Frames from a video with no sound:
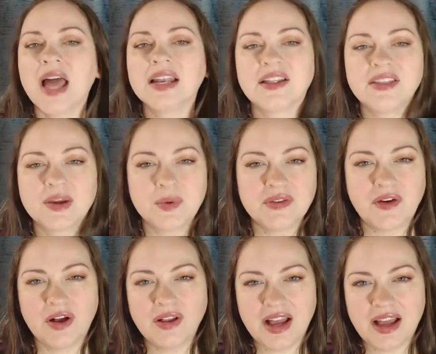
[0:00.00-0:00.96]
And I think we've
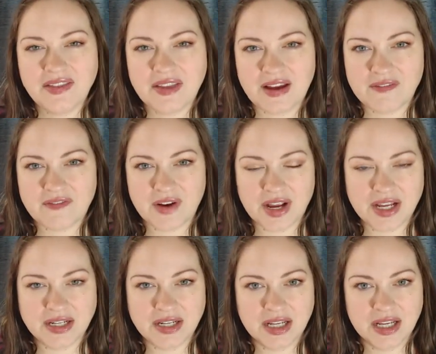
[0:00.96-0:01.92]
all had that
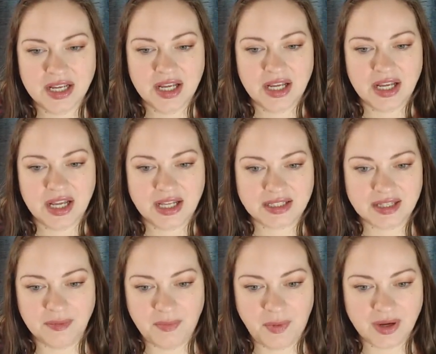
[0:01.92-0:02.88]
friend at
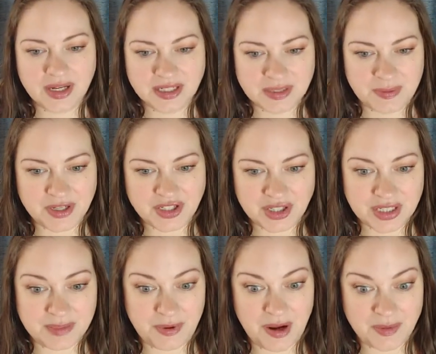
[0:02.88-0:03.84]
some point,
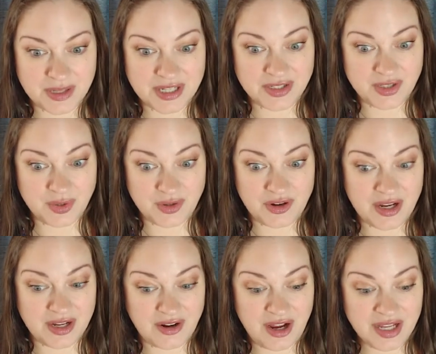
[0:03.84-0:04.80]
especially probably in junior
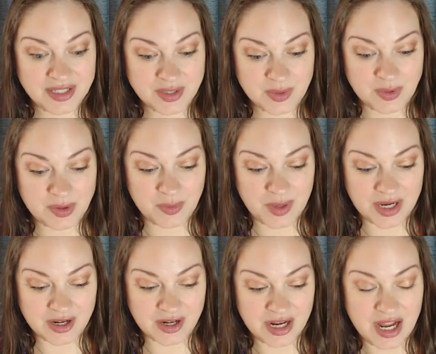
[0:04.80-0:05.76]
high or high school,
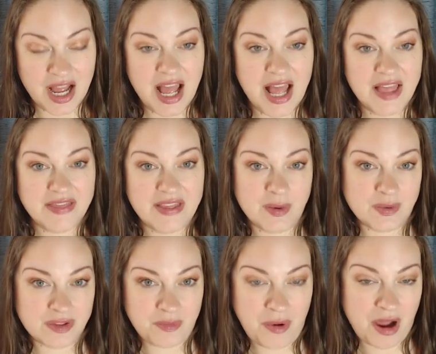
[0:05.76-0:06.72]
where they
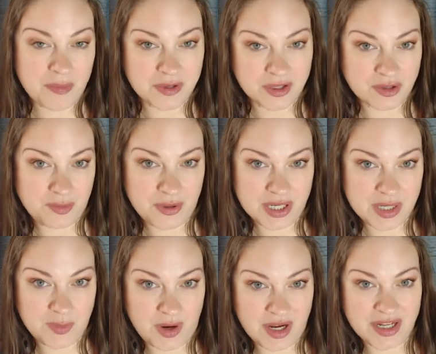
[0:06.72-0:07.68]
were the popular
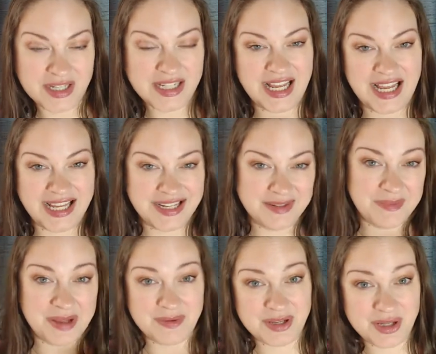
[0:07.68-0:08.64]
pretty one and
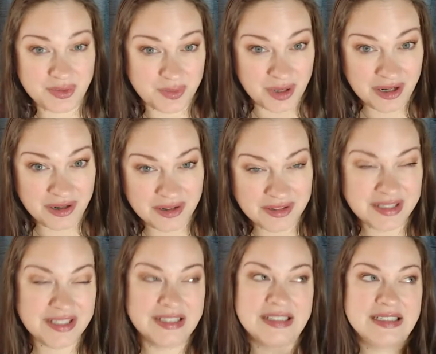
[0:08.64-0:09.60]
maybe you
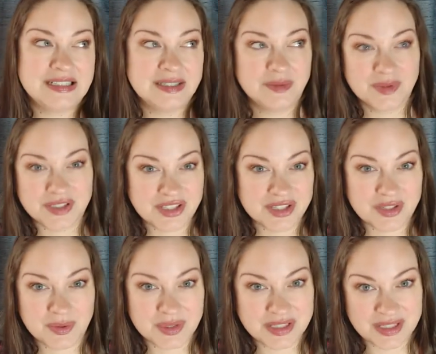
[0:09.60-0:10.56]
weren't which is
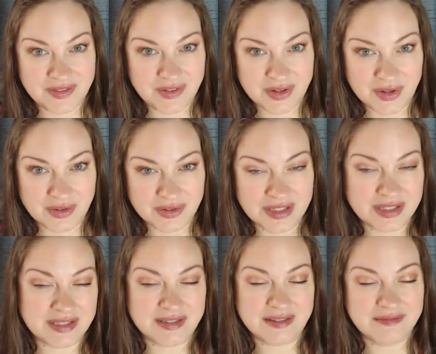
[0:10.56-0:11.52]
always difficult
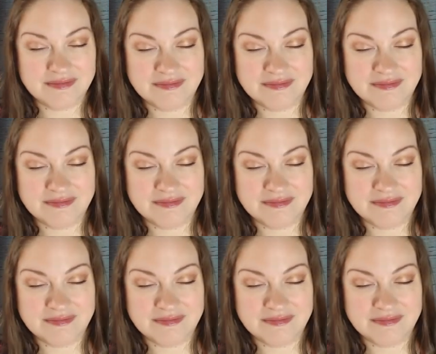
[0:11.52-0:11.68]
because